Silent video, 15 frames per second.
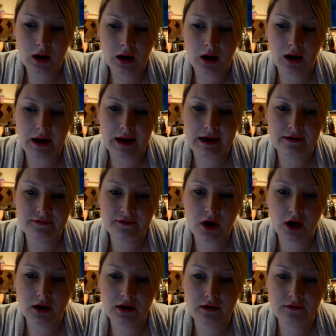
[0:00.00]
I've
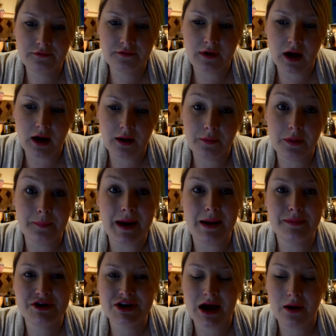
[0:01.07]
kind of, the
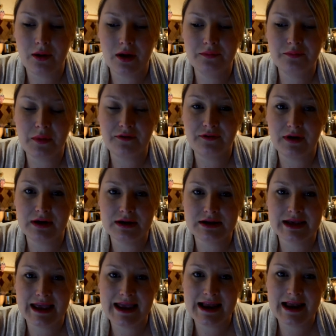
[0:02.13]
baby shower, my friend
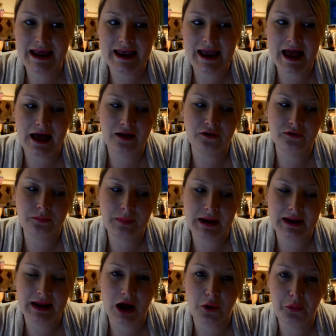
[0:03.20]
Keely has
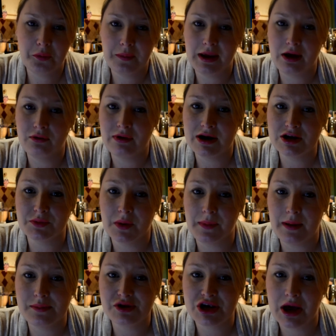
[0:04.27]
been helping me arrange my
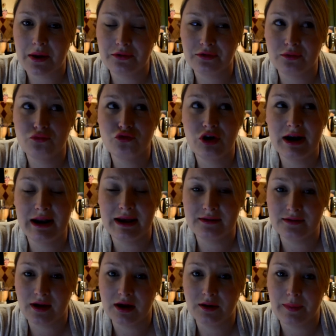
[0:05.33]
baby shower, so I'm really
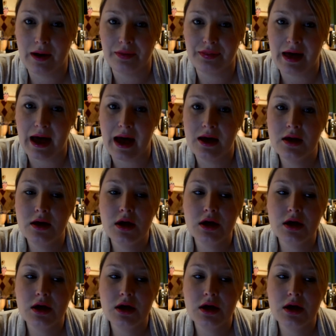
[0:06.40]
excited about that.